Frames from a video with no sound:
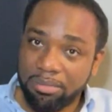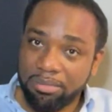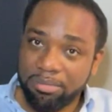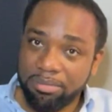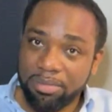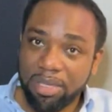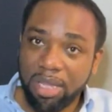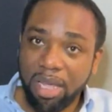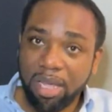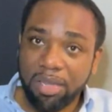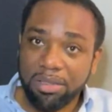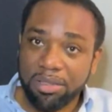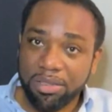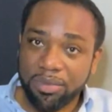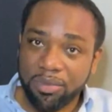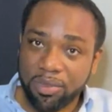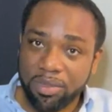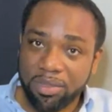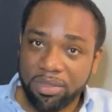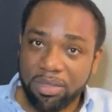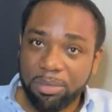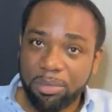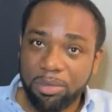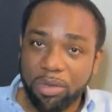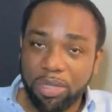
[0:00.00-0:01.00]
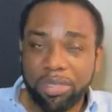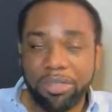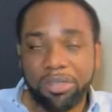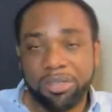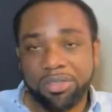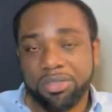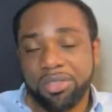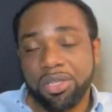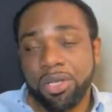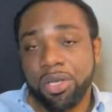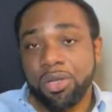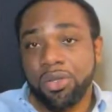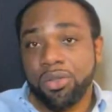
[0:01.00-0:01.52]
dollars for some others.
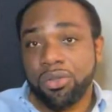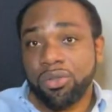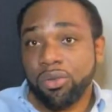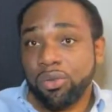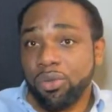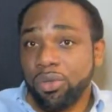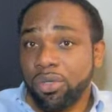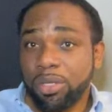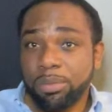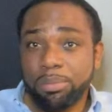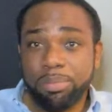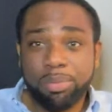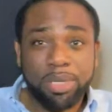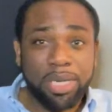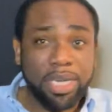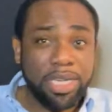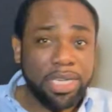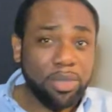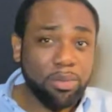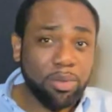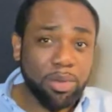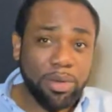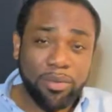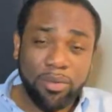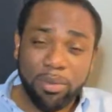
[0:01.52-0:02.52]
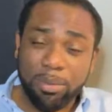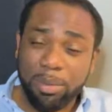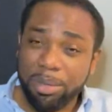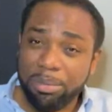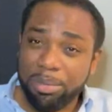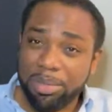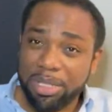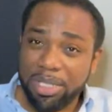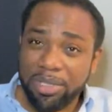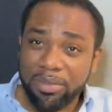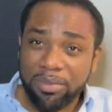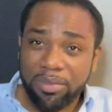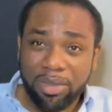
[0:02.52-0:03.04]
So you could put anywhere from, I
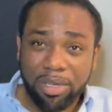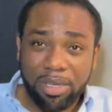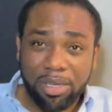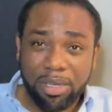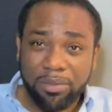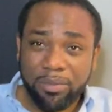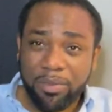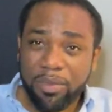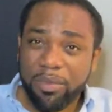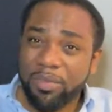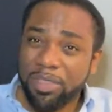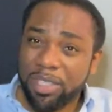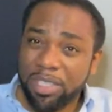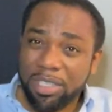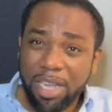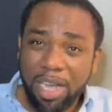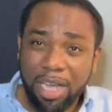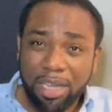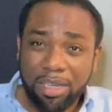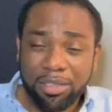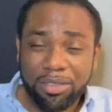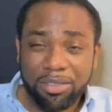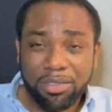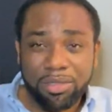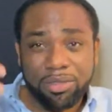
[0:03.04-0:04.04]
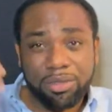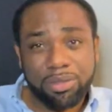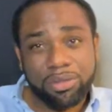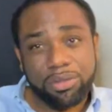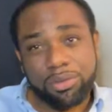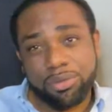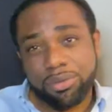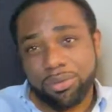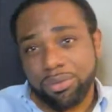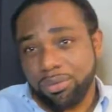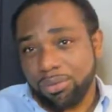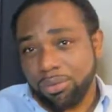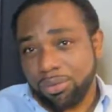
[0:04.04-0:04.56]
believe, $50
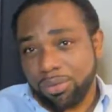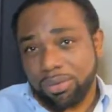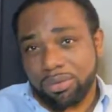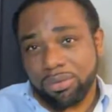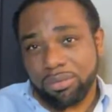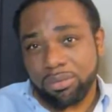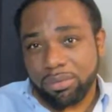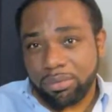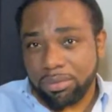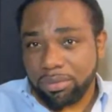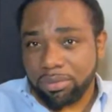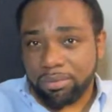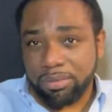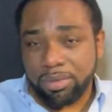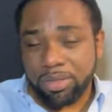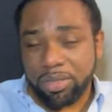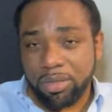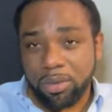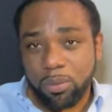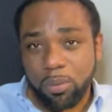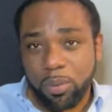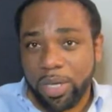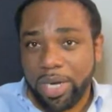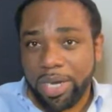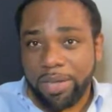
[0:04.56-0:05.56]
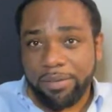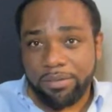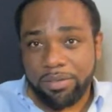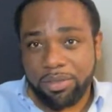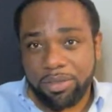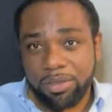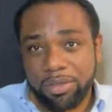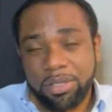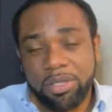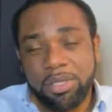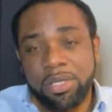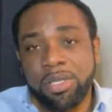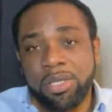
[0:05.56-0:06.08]
to,
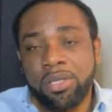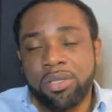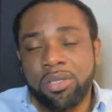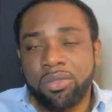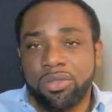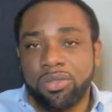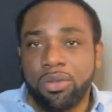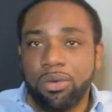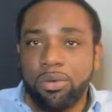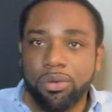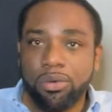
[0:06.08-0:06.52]
whatever. So